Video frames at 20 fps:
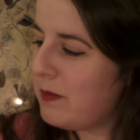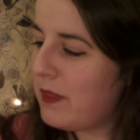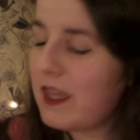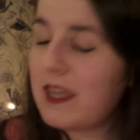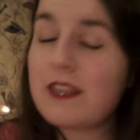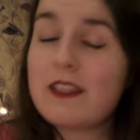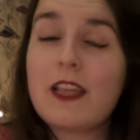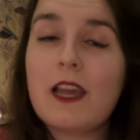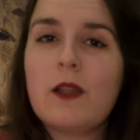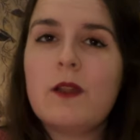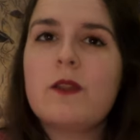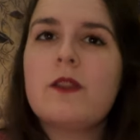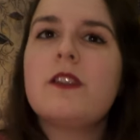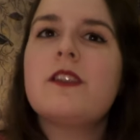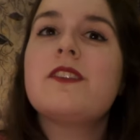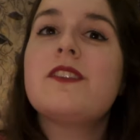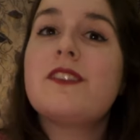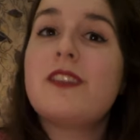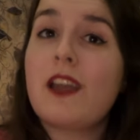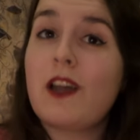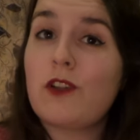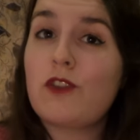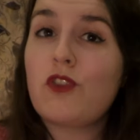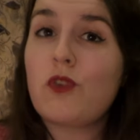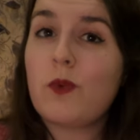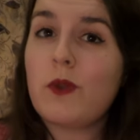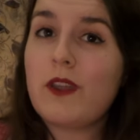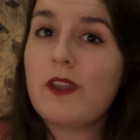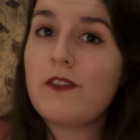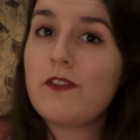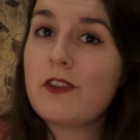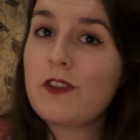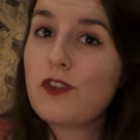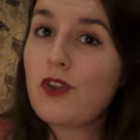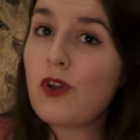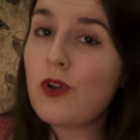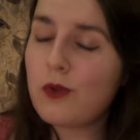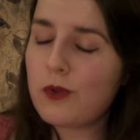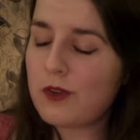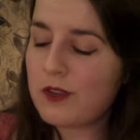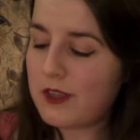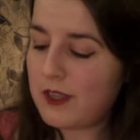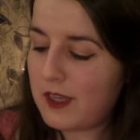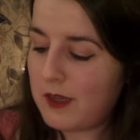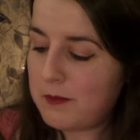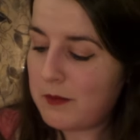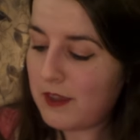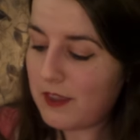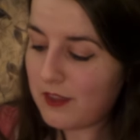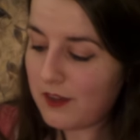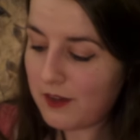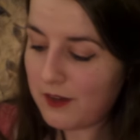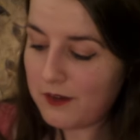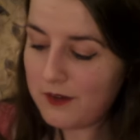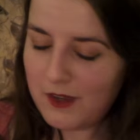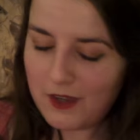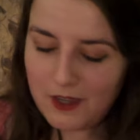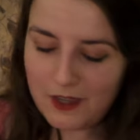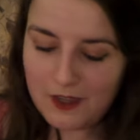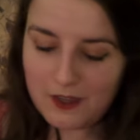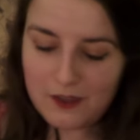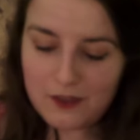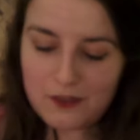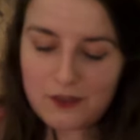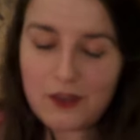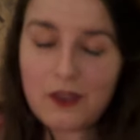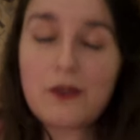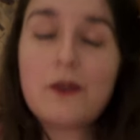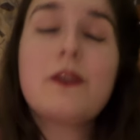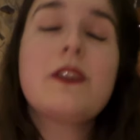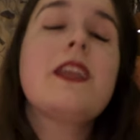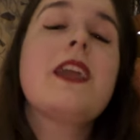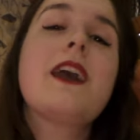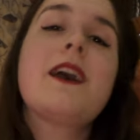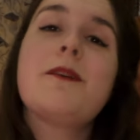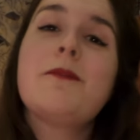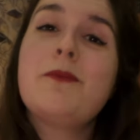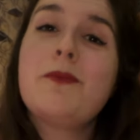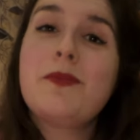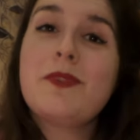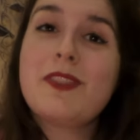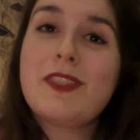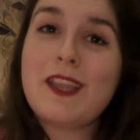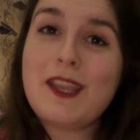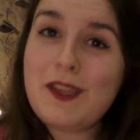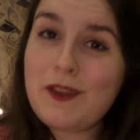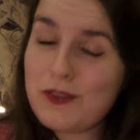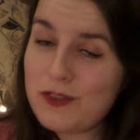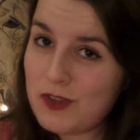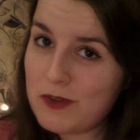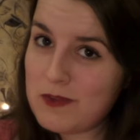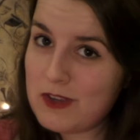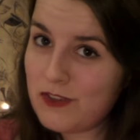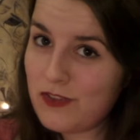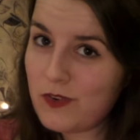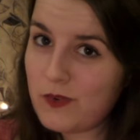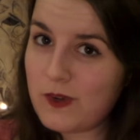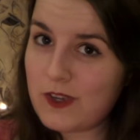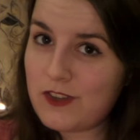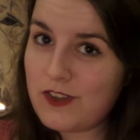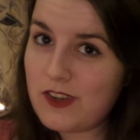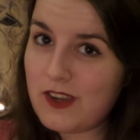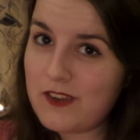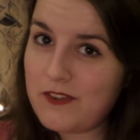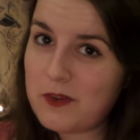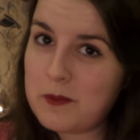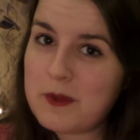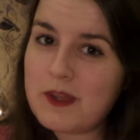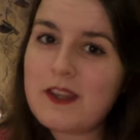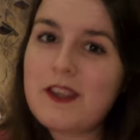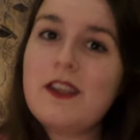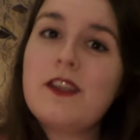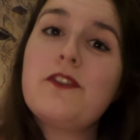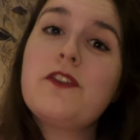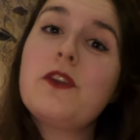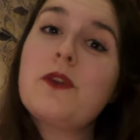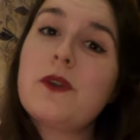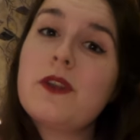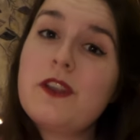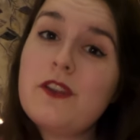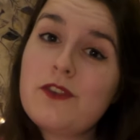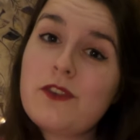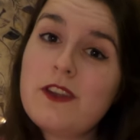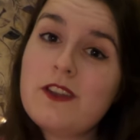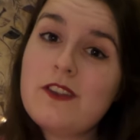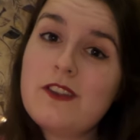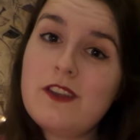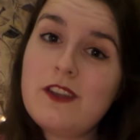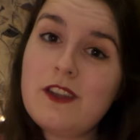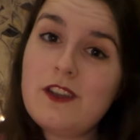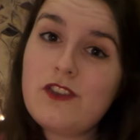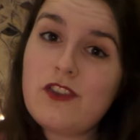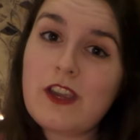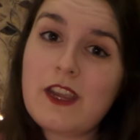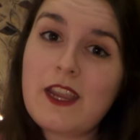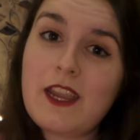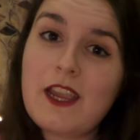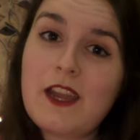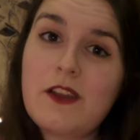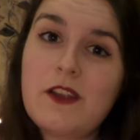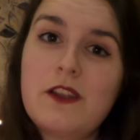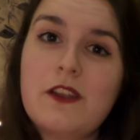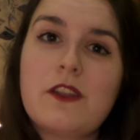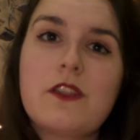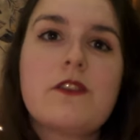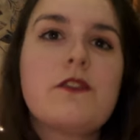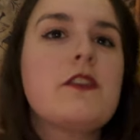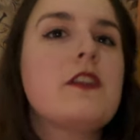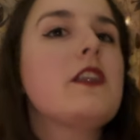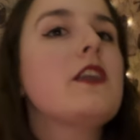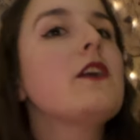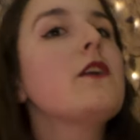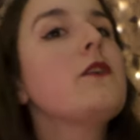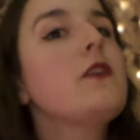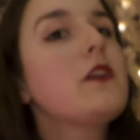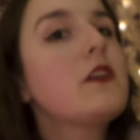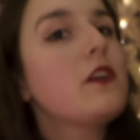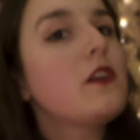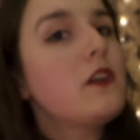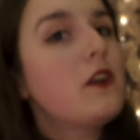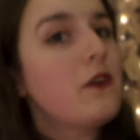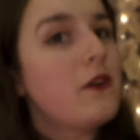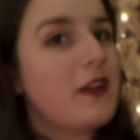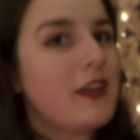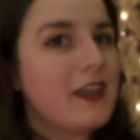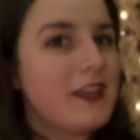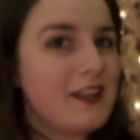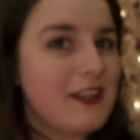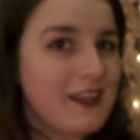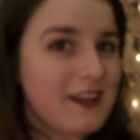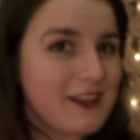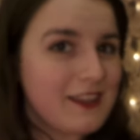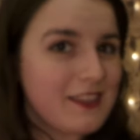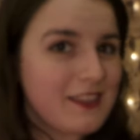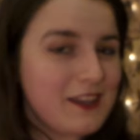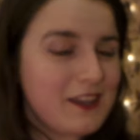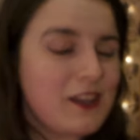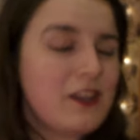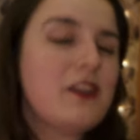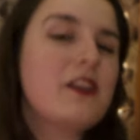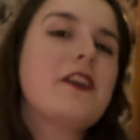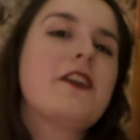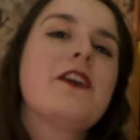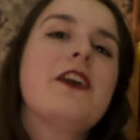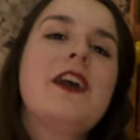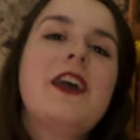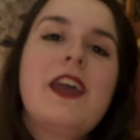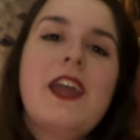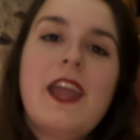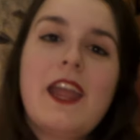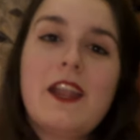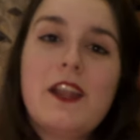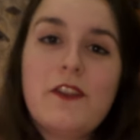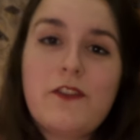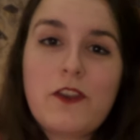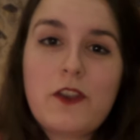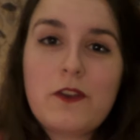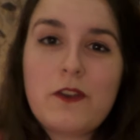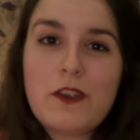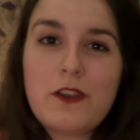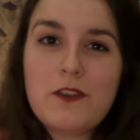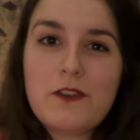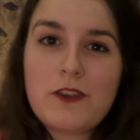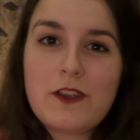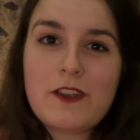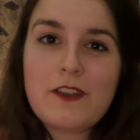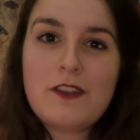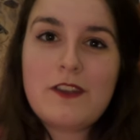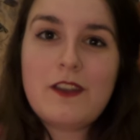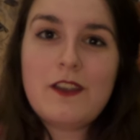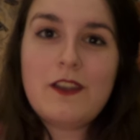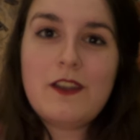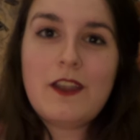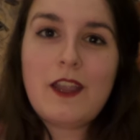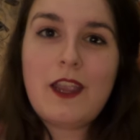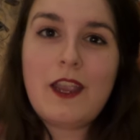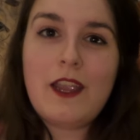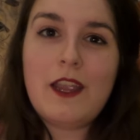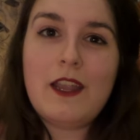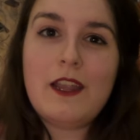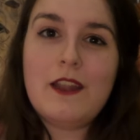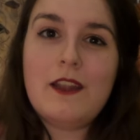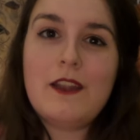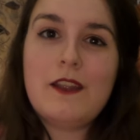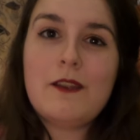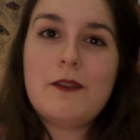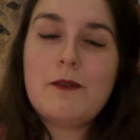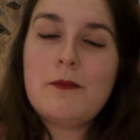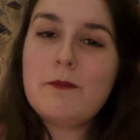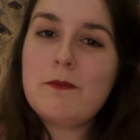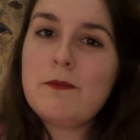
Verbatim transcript: like, that nostalgia wave totally hit me there. So yeah, thank you so much for watching, everybody. If you're interested in checking out another video, you could go ahead and click here. And if you're interested in